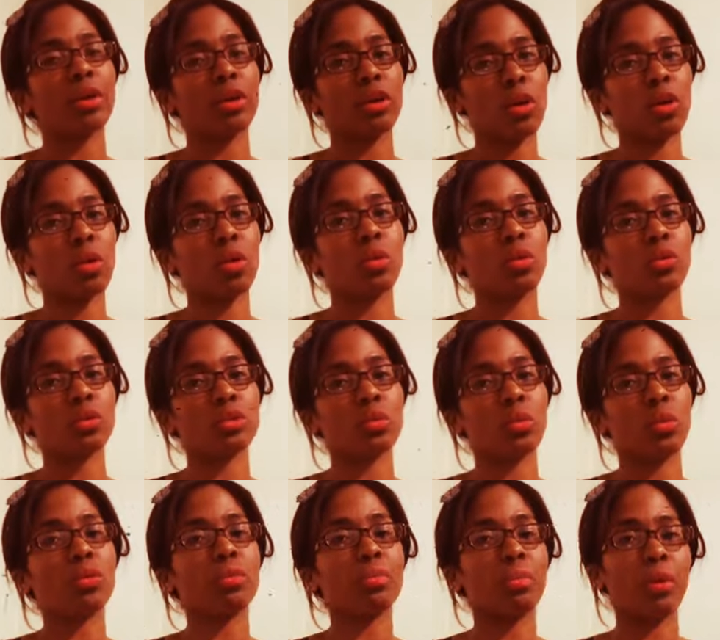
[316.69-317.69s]
it goes
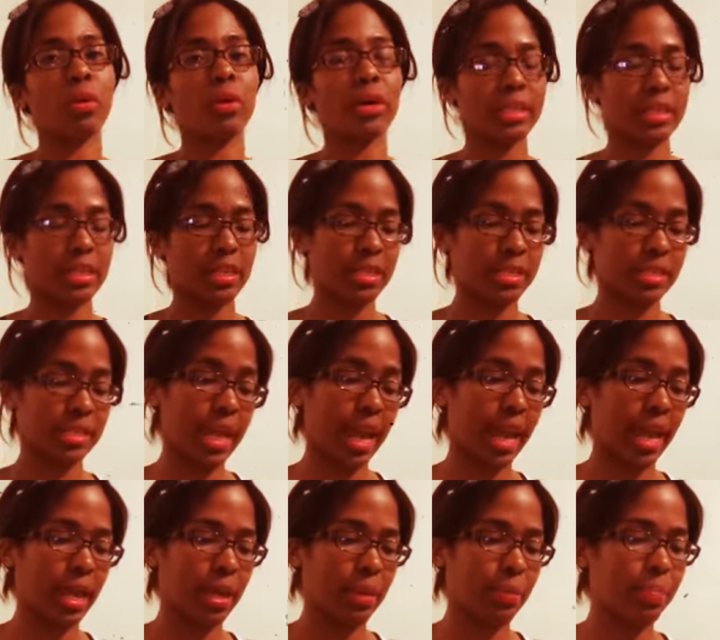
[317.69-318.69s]
with pawns in this
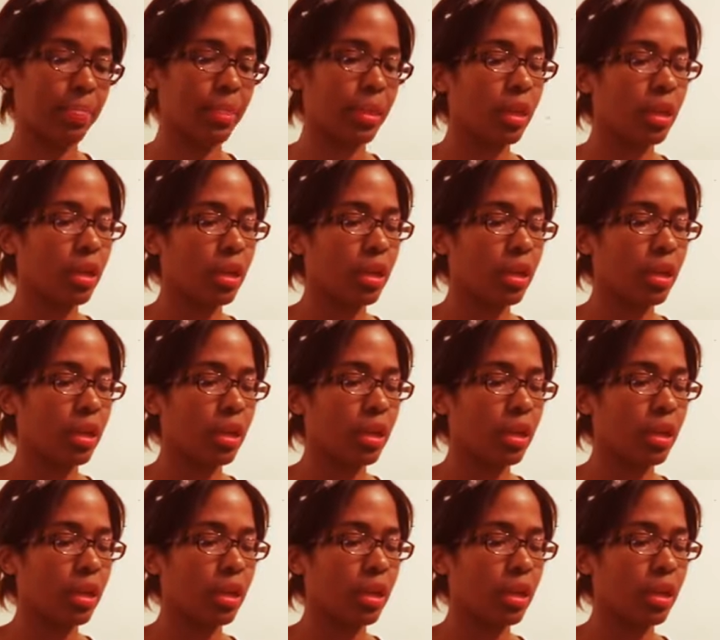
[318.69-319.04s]
game.